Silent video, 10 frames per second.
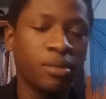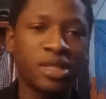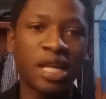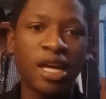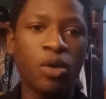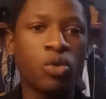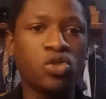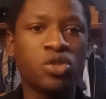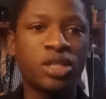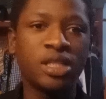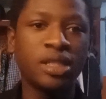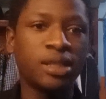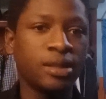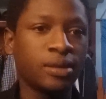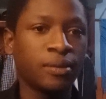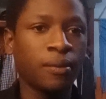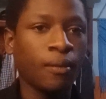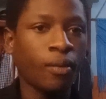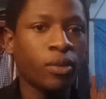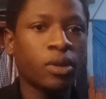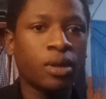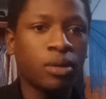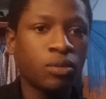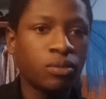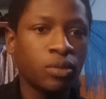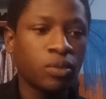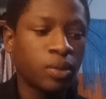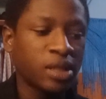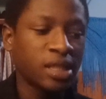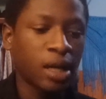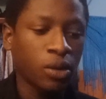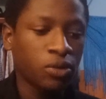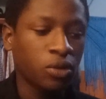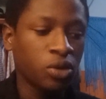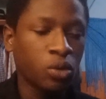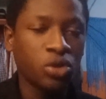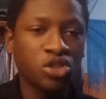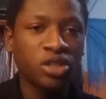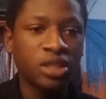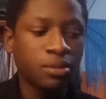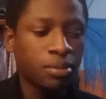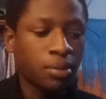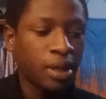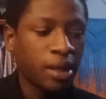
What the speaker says: Mr. A was trading. The person I was following was trading